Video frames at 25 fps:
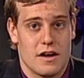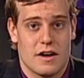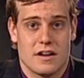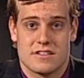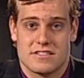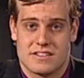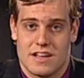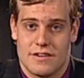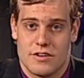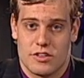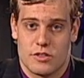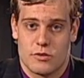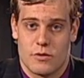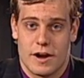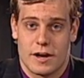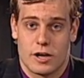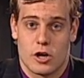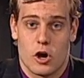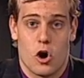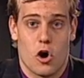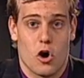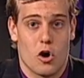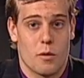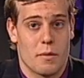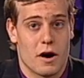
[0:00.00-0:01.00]

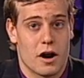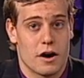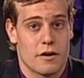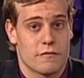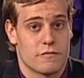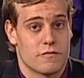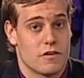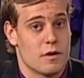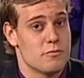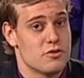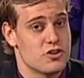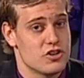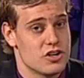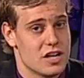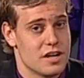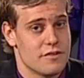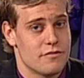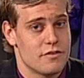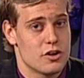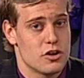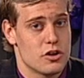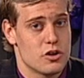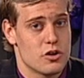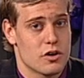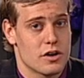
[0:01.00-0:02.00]
Seventh-ranked Hobart from
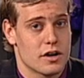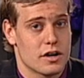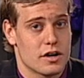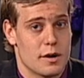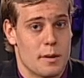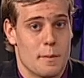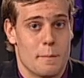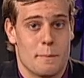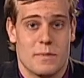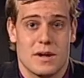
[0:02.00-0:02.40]
Geneva, New York,